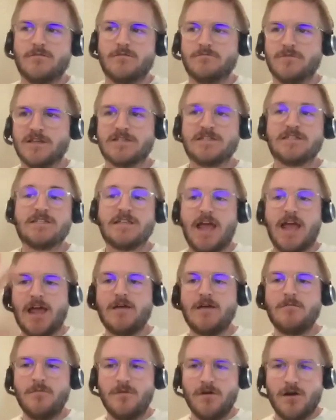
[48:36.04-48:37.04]
the
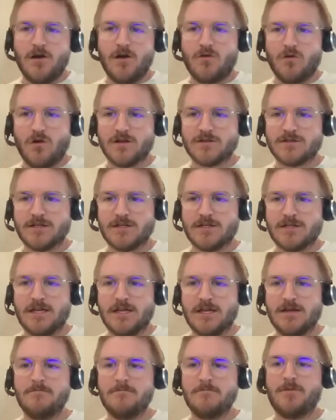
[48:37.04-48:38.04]
same across the
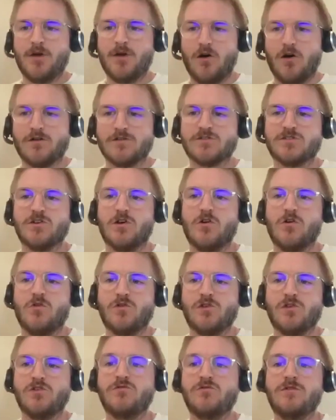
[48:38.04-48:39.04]
team, but also
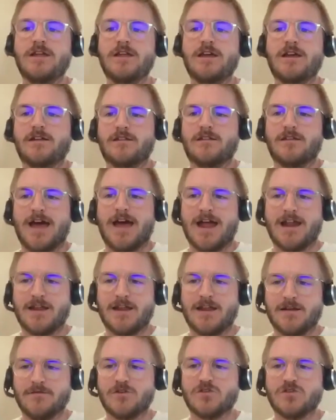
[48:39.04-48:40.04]
unique to that
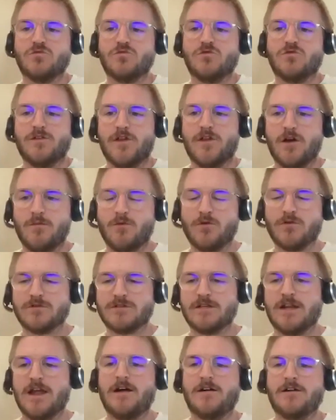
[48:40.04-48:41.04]
individual and their
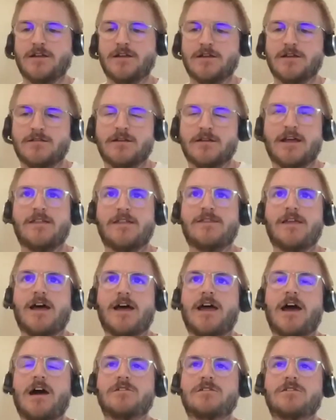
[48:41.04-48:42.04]
personality, and to get
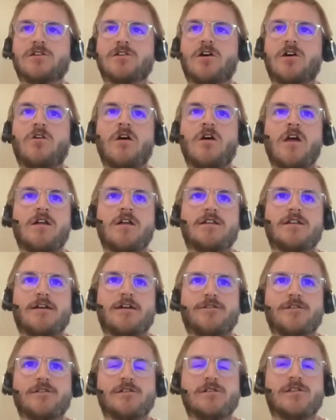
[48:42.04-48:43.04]
that out. So
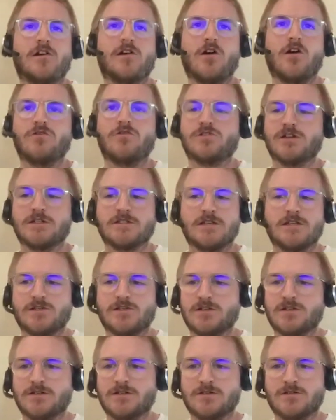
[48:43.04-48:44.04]
definitely the coaching
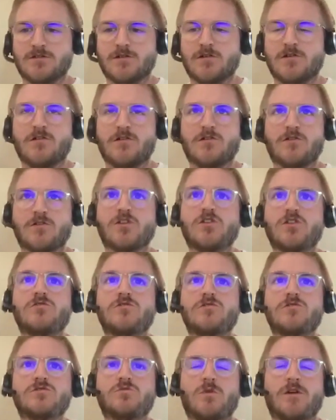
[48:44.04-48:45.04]
sessions are
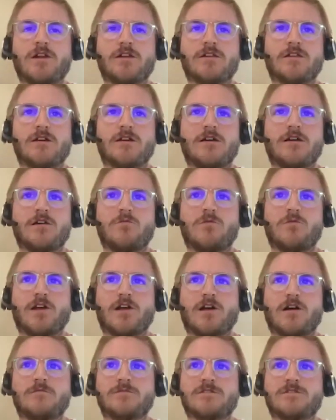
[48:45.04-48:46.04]
huge when
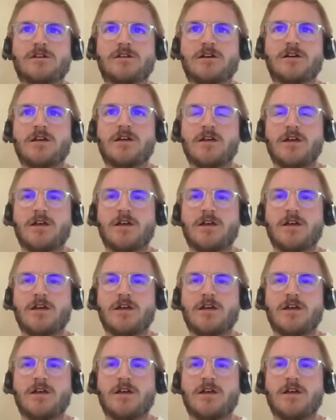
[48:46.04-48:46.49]
it comes to,